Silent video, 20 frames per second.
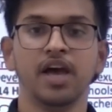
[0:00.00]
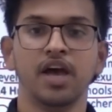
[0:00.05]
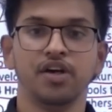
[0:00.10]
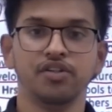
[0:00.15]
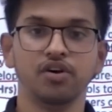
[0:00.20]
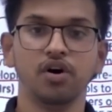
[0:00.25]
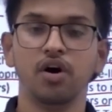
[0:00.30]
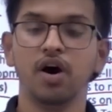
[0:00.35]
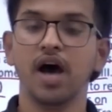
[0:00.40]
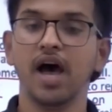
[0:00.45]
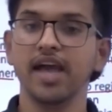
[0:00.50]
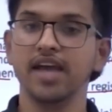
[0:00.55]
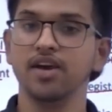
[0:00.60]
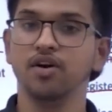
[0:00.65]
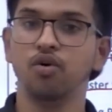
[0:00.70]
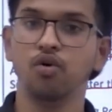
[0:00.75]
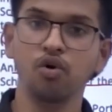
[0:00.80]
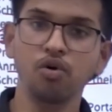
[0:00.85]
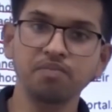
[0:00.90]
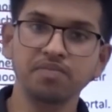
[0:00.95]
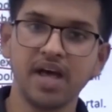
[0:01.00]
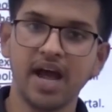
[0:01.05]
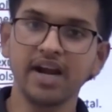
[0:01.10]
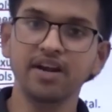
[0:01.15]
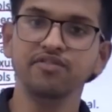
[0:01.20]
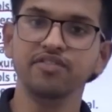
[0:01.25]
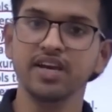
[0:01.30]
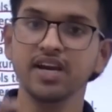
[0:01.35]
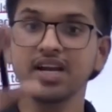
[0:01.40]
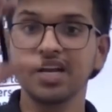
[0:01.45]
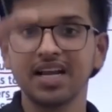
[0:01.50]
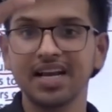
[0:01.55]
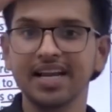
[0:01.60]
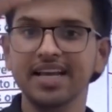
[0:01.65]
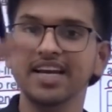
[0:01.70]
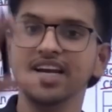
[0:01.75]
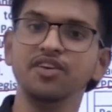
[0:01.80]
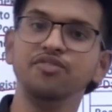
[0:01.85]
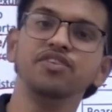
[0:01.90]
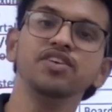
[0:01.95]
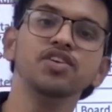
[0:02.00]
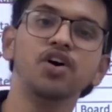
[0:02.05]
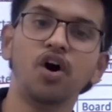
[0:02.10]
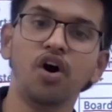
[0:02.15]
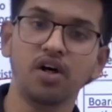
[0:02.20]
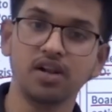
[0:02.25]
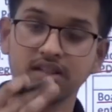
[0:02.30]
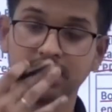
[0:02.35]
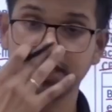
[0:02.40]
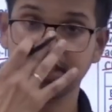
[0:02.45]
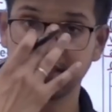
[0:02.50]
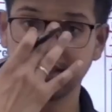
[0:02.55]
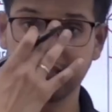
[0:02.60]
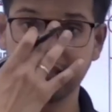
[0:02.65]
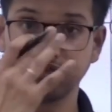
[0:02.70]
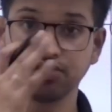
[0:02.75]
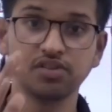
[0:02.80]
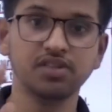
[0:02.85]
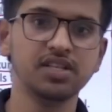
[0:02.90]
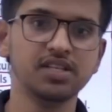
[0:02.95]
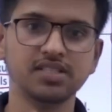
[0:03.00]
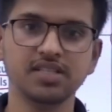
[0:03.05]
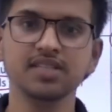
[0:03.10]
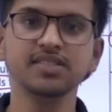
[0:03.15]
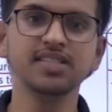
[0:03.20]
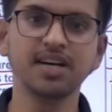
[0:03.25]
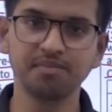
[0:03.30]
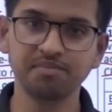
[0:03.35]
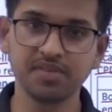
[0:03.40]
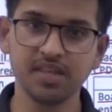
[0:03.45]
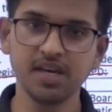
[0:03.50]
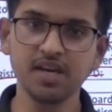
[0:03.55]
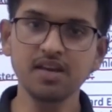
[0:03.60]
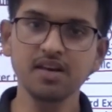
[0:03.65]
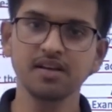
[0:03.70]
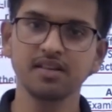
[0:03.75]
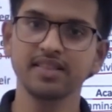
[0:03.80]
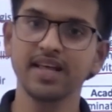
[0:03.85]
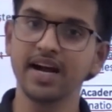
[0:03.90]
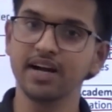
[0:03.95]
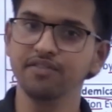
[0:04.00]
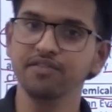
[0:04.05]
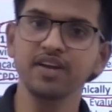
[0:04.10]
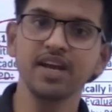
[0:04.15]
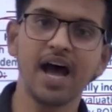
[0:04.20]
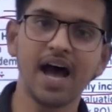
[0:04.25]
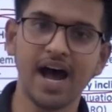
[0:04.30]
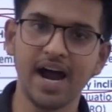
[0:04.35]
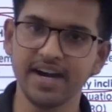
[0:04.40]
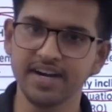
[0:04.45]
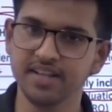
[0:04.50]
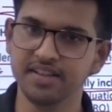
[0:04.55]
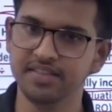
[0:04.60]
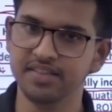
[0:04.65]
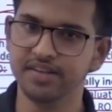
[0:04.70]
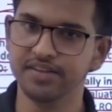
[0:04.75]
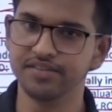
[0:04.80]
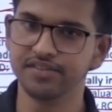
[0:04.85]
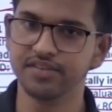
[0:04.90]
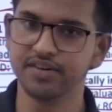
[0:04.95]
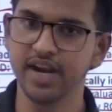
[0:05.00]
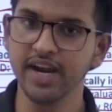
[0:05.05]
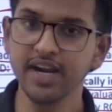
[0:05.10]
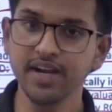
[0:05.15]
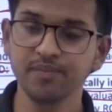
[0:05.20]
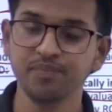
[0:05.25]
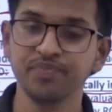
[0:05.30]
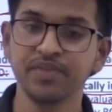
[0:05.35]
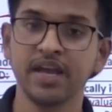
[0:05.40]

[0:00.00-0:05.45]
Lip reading: So I hope that we are clear with all these things. So this is something that we had in this, right?